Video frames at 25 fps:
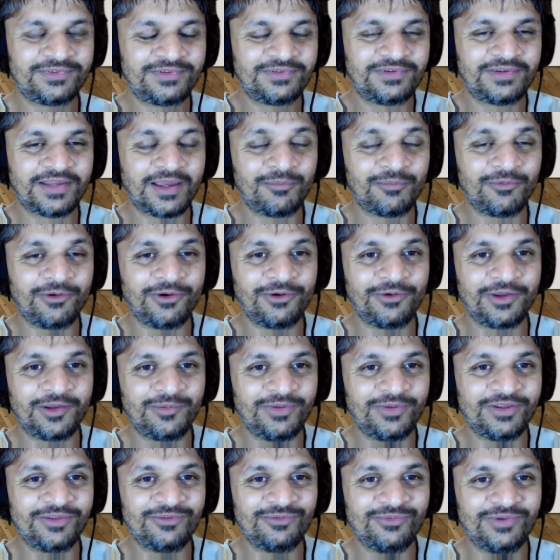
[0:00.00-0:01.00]
Time growing
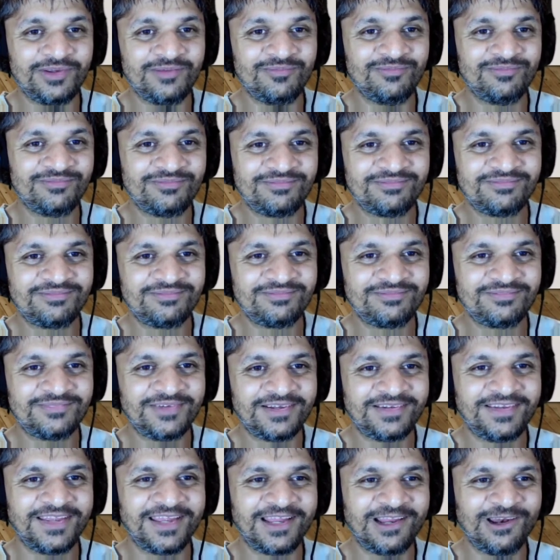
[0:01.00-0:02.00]
means we are
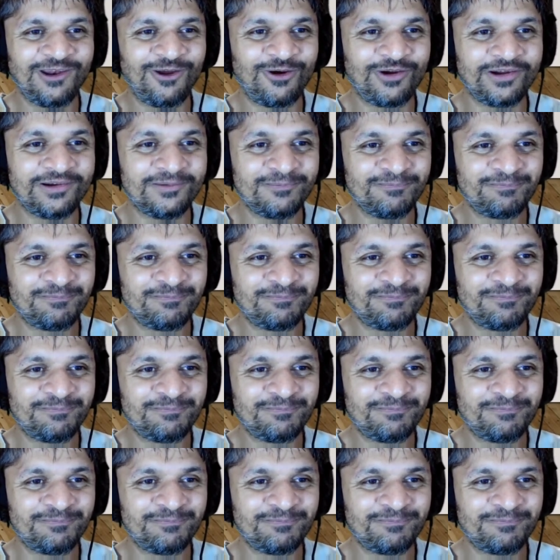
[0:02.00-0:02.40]
taking longer.